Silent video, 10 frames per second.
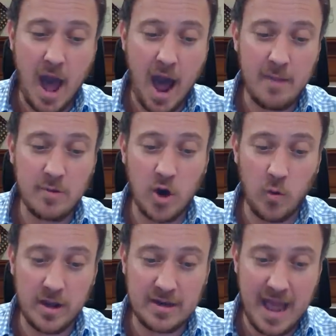I'm
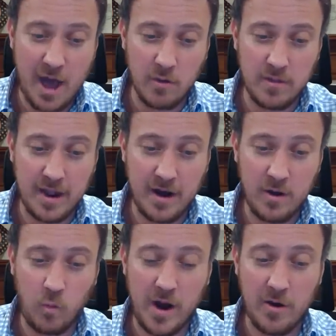going down
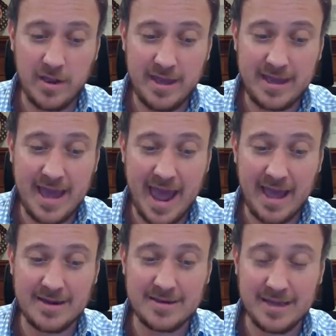there where he
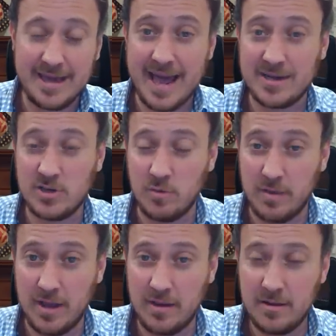can't get to
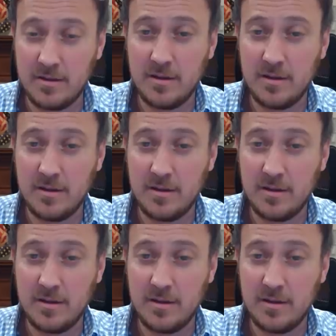me.